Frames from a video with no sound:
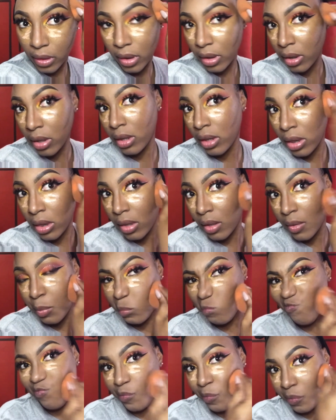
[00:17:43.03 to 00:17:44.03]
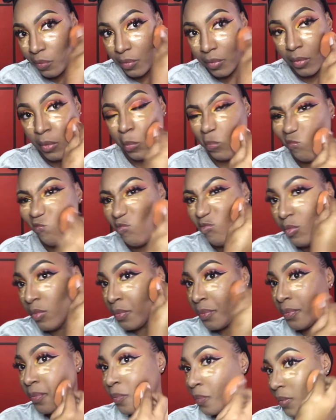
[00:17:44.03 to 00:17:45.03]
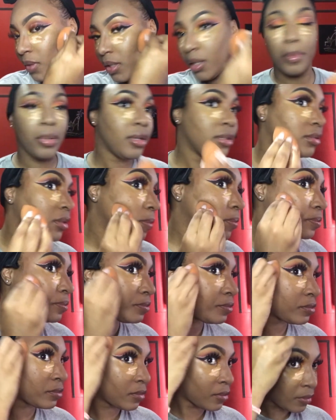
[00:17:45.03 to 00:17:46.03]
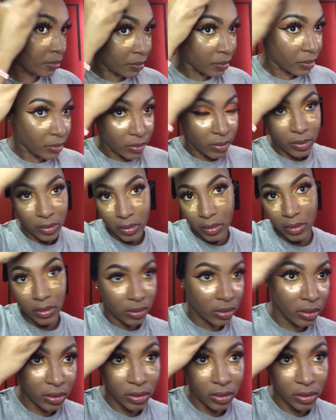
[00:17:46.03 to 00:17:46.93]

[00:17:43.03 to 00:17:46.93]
if you don't blend it out properly, but Espresso is